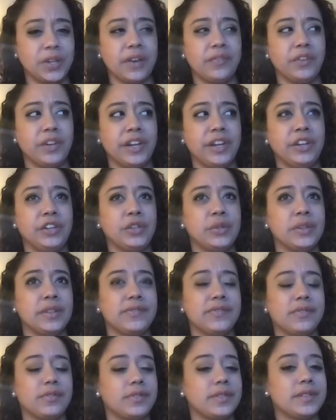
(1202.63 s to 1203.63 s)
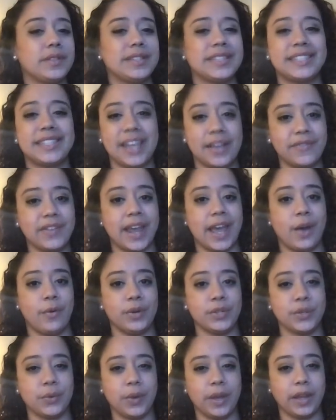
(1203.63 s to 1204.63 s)
never here. And you live 7
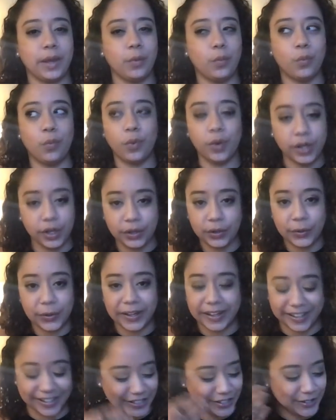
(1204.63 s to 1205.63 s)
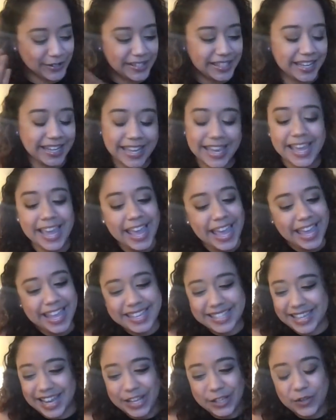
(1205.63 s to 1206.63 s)
hours away. What are you doing here? So it's like,
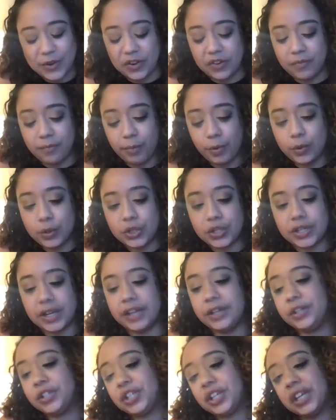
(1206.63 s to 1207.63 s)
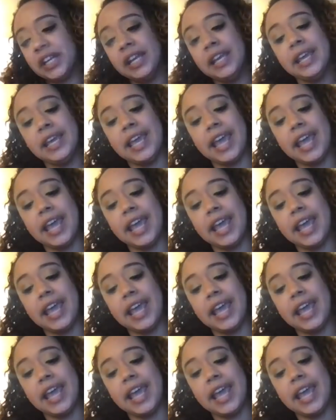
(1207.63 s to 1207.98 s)
it's that sort of bullshit energy.